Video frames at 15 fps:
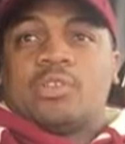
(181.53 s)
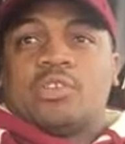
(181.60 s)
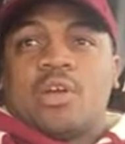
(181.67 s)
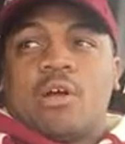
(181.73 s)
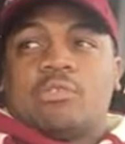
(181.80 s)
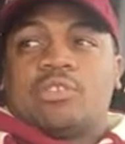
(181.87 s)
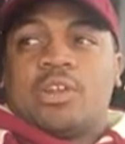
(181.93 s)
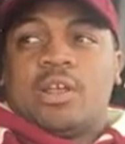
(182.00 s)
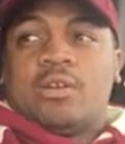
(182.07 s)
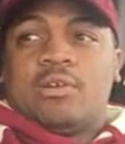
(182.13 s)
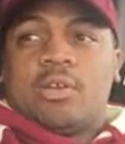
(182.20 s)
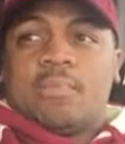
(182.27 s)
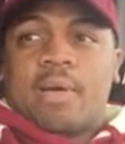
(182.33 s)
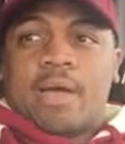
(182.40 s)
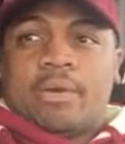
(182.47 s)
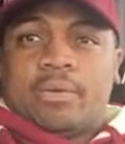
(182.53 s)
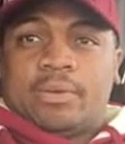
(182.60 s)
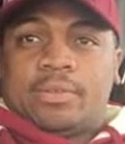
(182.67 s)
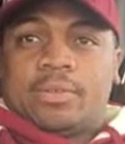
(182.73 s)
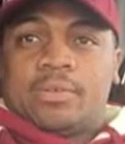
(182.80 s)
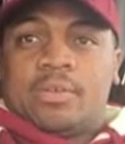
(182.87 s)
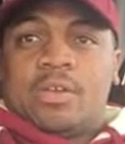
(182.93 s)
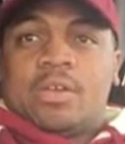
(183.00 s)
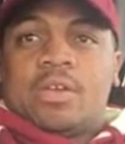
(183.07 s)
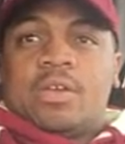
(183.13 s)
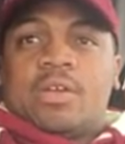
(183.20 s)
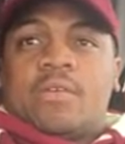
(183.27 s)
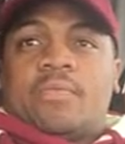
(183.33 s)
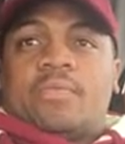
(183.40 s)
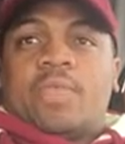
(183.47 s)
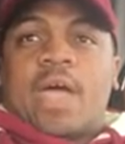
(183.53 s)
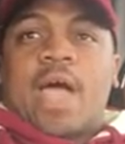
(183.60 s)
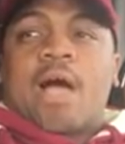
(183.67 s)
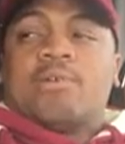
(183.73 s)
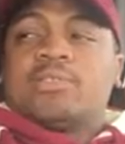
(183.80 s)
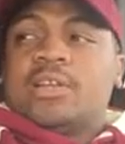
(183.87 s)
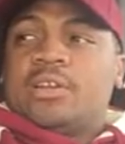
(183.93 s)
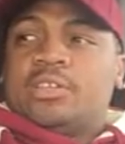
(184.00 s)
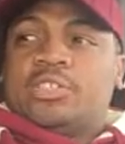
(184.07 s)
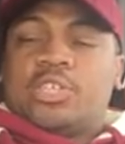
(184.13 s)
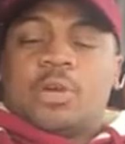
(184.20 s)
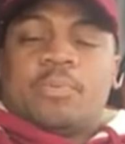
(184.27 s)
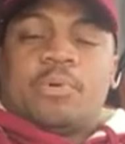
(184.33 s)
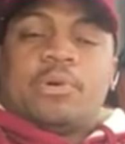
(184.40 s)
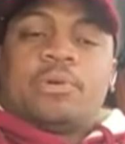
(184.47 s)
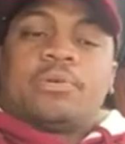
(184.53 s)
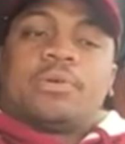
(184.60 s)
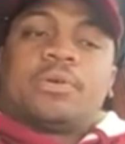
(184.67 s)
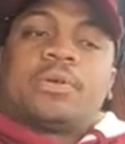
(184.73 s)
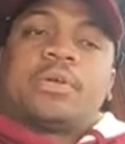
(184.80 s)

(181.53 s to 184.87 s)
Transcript: with your alternator or your batteries. Now, I was at this shipper